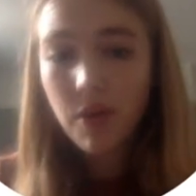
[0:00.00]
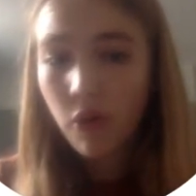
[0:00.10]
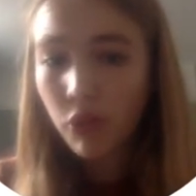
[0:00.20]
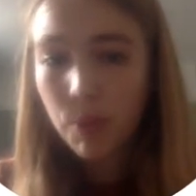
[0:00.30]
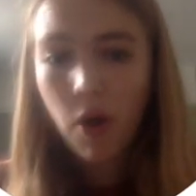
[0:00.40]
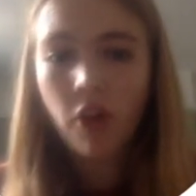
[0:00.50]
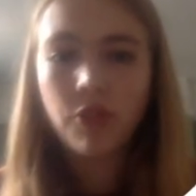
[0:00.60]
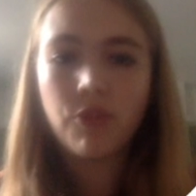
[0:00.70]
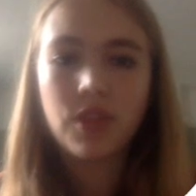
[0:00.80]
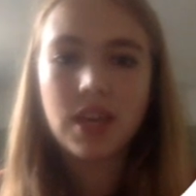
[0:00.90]
on the
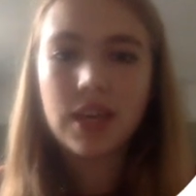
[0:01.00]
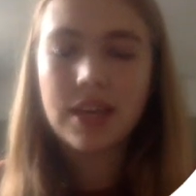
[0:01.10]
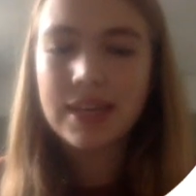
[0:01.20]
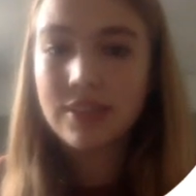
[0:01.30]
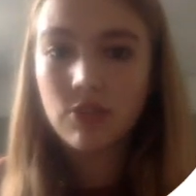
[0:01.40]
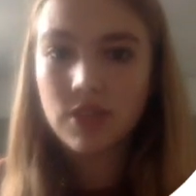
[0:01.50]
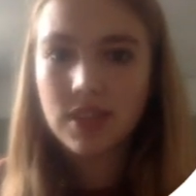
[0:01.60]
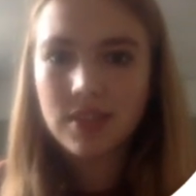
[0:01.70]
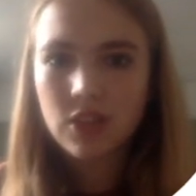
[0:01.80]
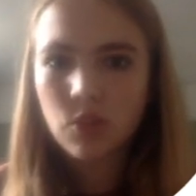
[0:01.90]
path of the least
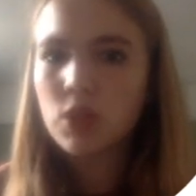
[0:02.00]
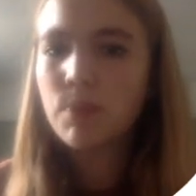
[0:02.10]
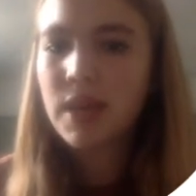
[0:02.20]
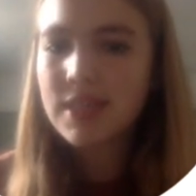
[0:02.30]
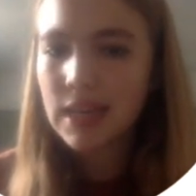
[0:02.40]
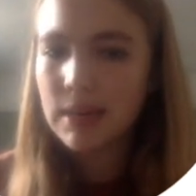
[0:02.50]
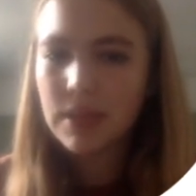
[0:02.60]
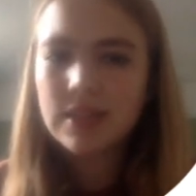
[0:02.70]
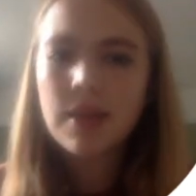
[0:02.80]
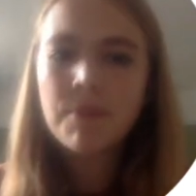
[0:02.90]
resistance, which basically
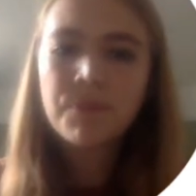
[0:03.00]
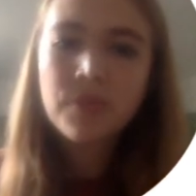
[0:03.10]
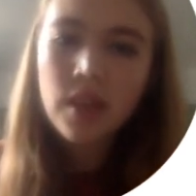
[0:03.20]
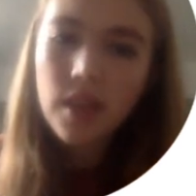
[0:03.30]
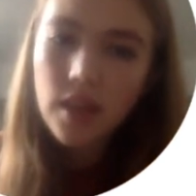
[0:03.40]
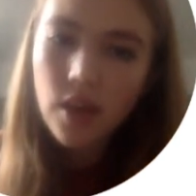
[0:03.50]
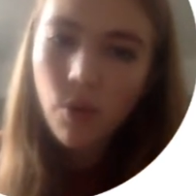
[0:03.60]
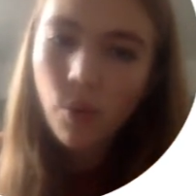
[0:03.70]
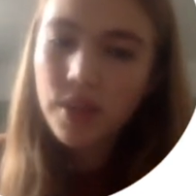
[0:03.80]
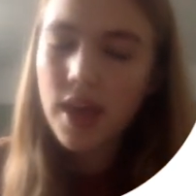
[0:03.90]
means
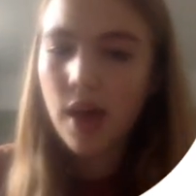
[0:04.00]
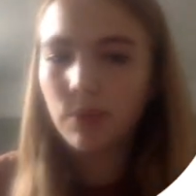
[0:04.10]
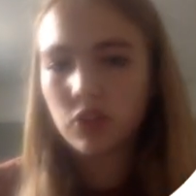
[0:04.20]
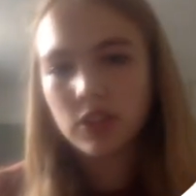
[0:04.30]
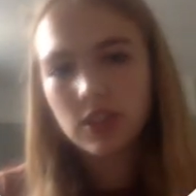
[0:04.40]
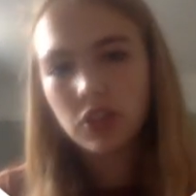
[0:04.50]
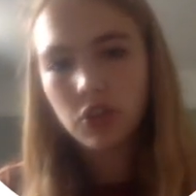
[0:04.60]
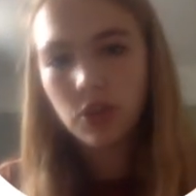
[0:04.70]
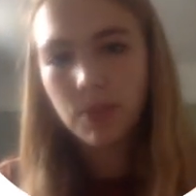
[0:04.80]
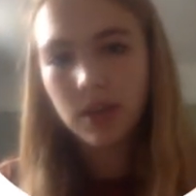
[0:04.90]
all the air would transition
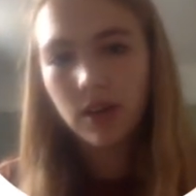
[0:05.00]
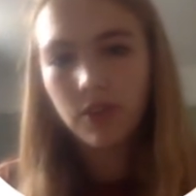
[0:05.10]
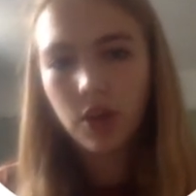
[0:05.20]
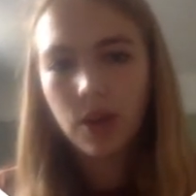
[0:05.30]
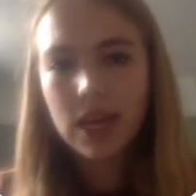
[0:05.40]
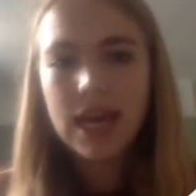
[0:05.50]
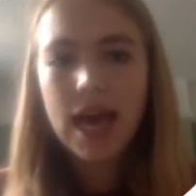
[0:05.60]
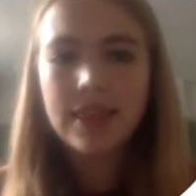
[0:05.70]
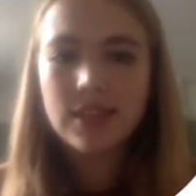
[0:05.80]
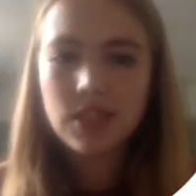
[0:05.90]
to the big alveoli, and the